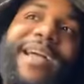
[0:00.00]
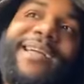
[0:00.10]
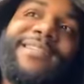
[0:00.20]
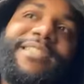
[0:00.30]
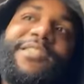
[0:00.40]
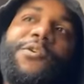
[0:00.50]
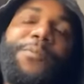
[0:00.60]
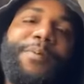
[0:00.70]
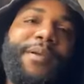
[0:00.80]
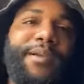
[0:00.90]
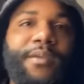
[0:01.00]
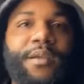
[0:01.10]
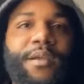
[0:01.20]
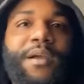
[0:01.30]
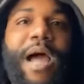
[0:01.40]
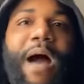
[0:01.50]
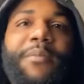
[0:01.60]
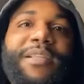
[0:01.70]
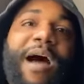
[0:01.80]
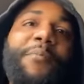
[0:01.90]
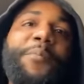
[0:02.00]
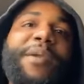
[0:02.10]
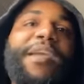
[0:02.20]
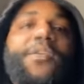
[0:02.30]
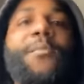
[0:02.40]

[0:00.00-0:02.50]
I ain't stupid. I'm gonna I'm be here